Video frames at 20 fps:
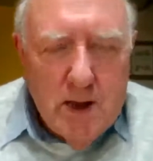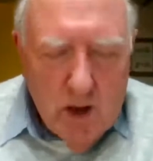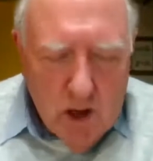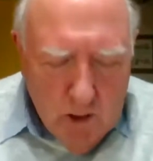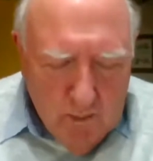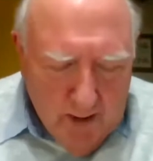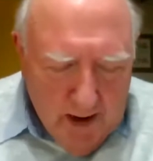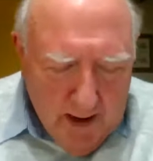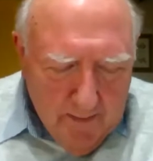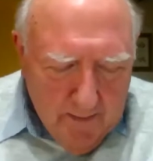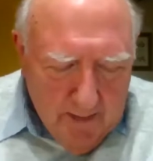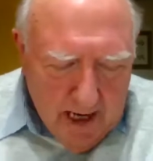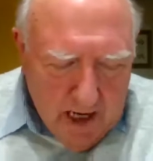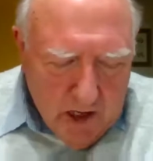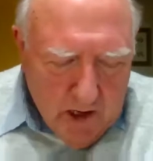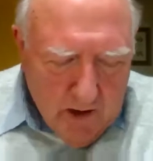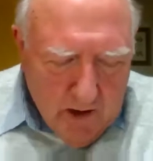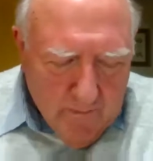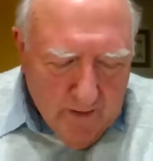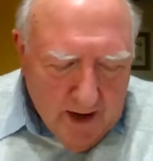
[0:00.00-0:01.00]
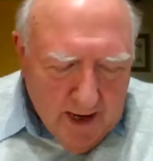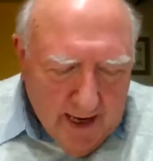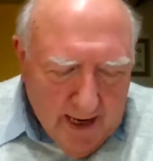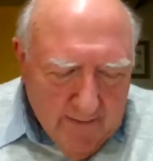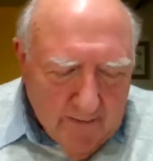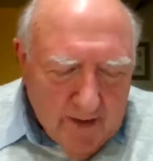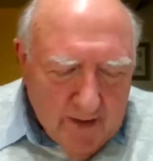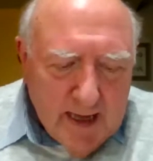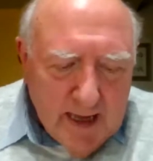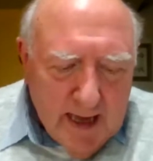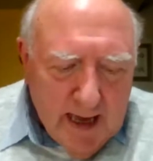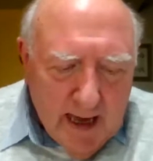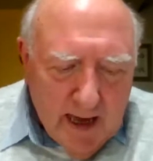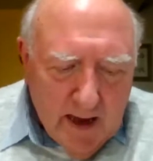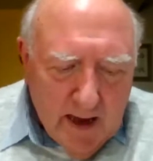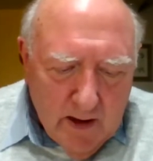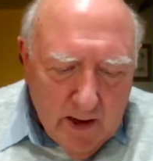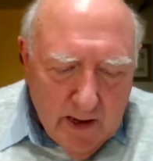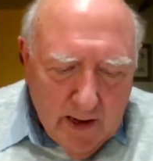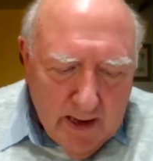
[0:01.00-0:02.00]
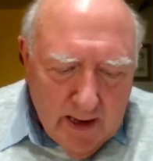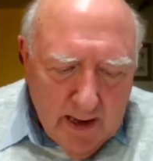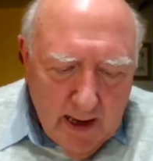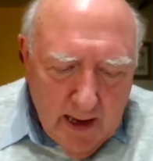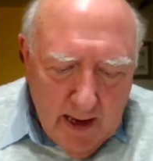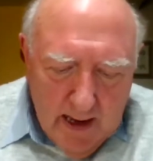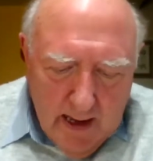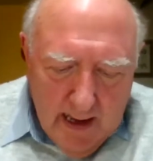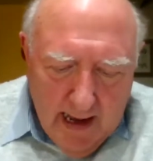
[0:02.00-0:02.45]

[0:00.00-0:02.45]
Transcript: who's been in ministry for 70 years and